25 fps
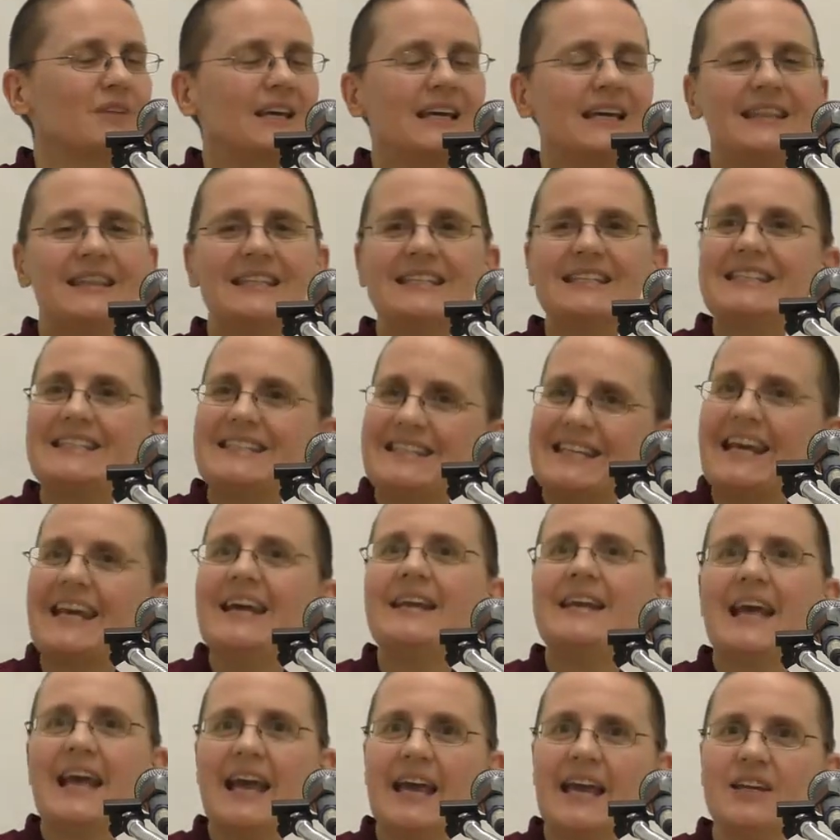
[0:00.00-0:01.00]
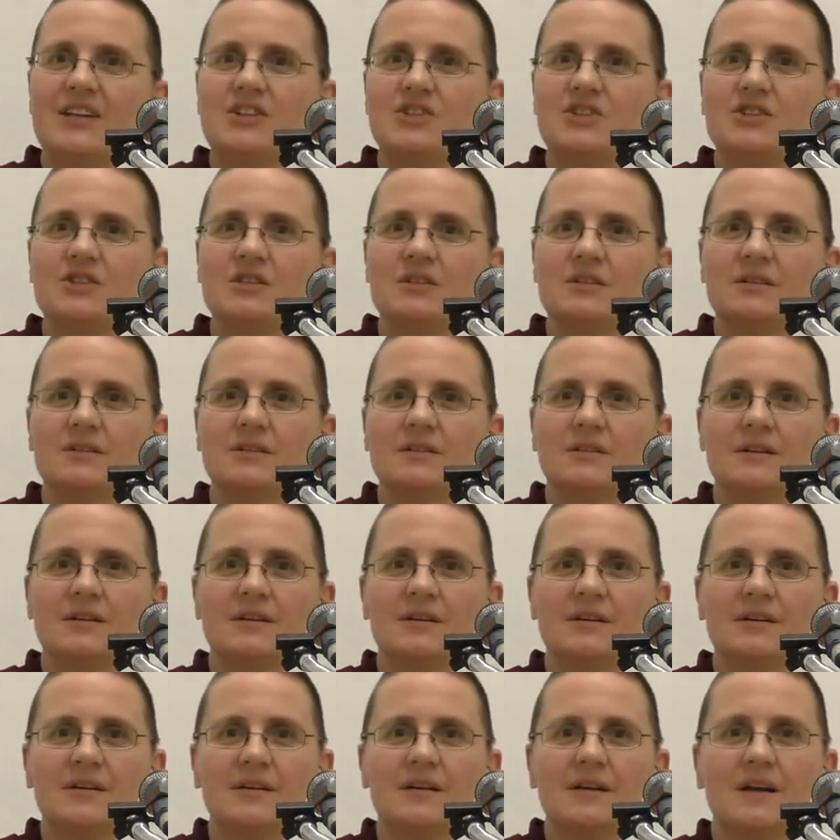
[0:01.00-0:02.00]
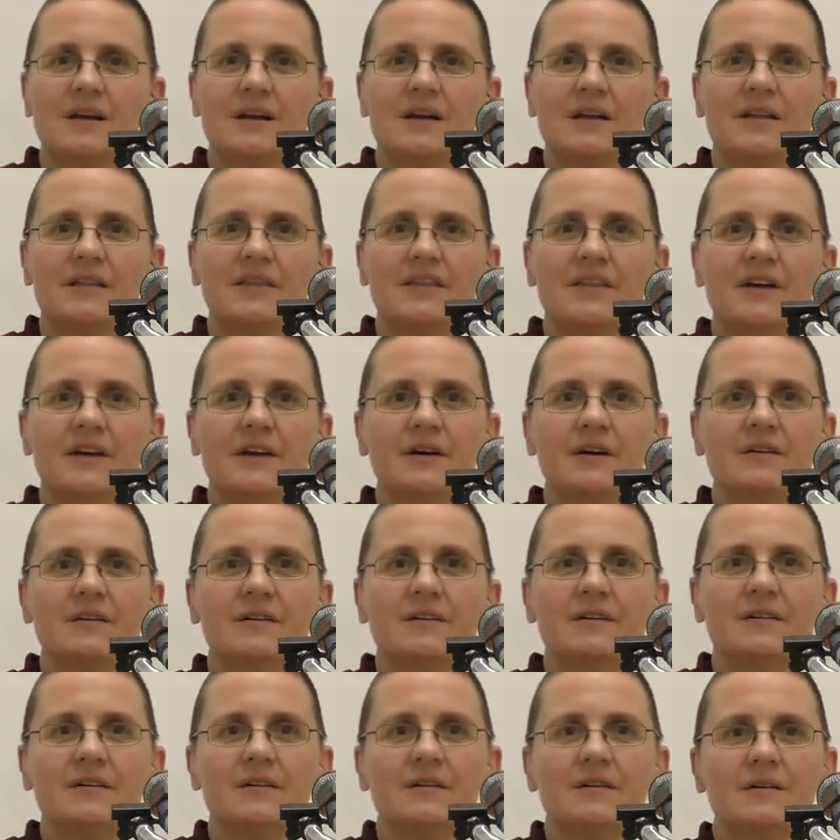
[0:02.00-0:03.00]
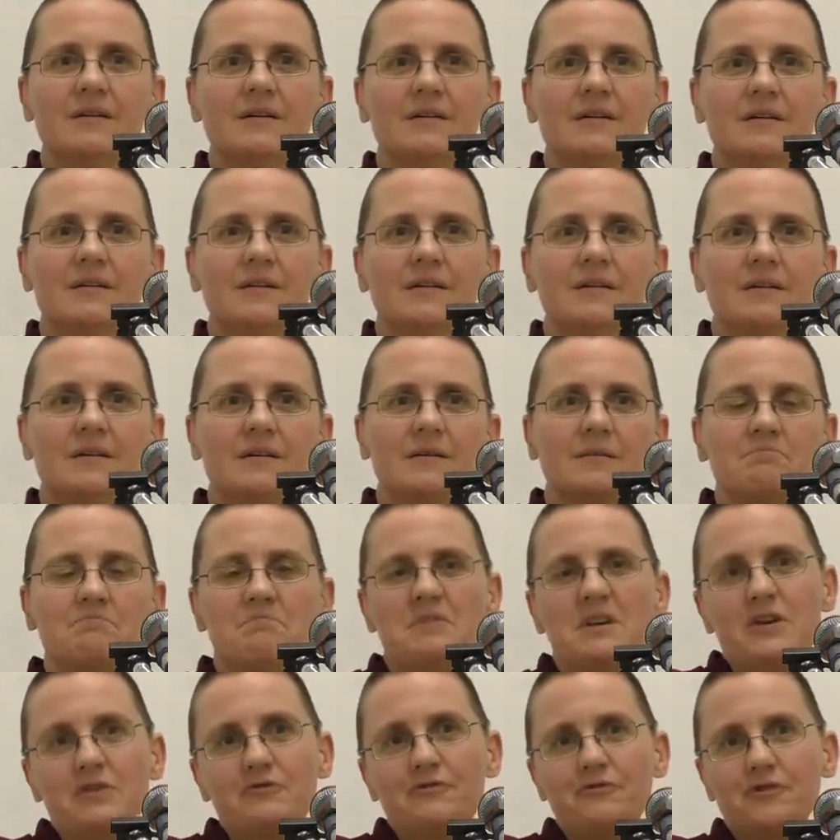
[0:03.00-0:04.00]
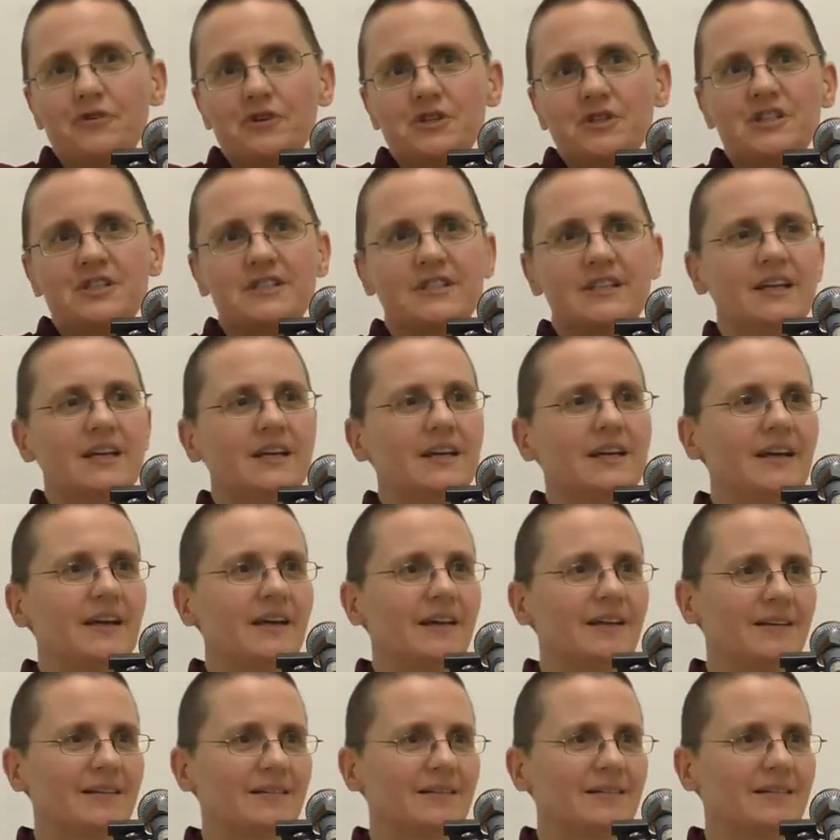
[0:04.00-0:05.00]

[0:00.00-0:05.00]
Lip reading: at this day and age, the me first thinking,